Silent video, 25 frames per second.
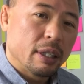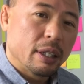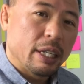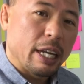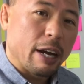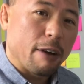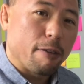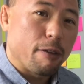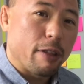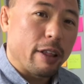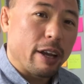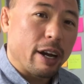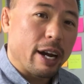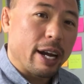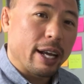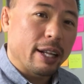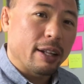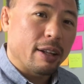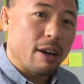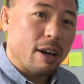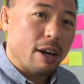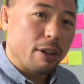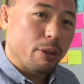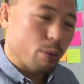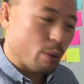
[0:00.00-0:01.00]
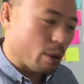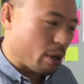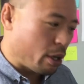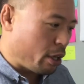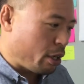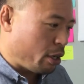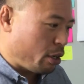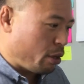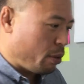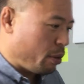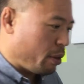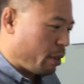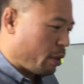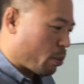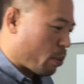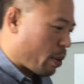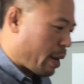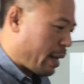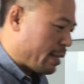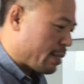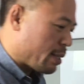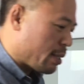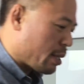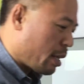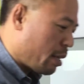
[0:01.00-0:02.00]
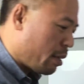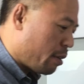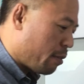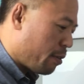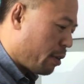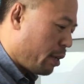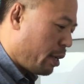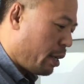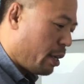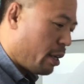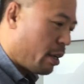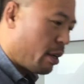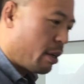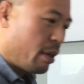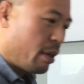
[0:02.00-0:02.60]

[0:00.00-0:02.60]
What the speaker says: Now for the iCloth, we're gonna do the right side over here.